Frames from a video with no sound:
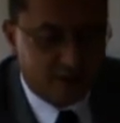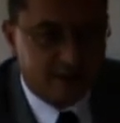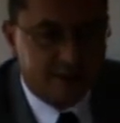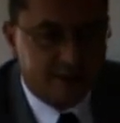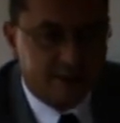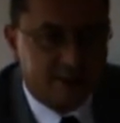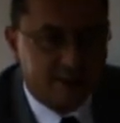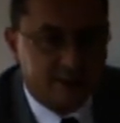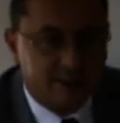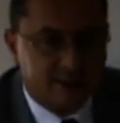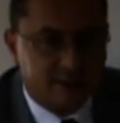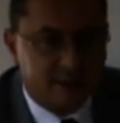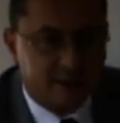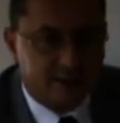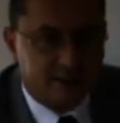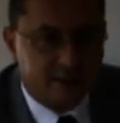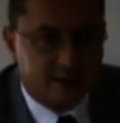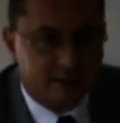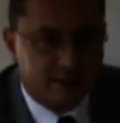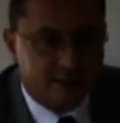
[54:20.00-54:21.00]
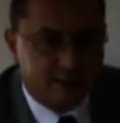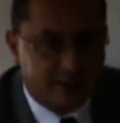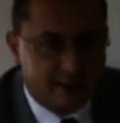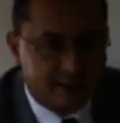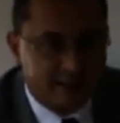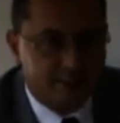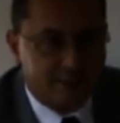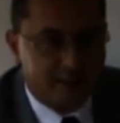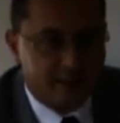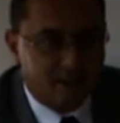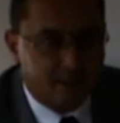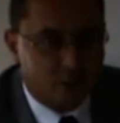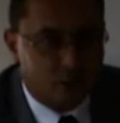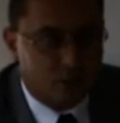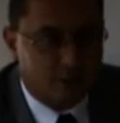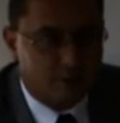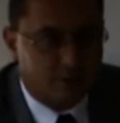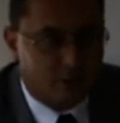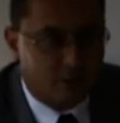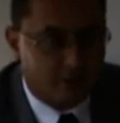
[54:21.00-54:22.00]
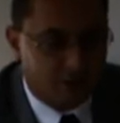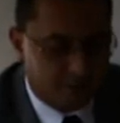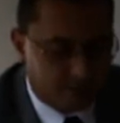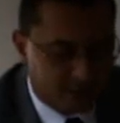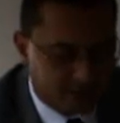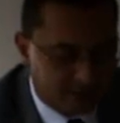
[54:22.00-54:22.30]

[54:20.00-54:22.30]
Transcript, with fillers: is, uh, has been to avoid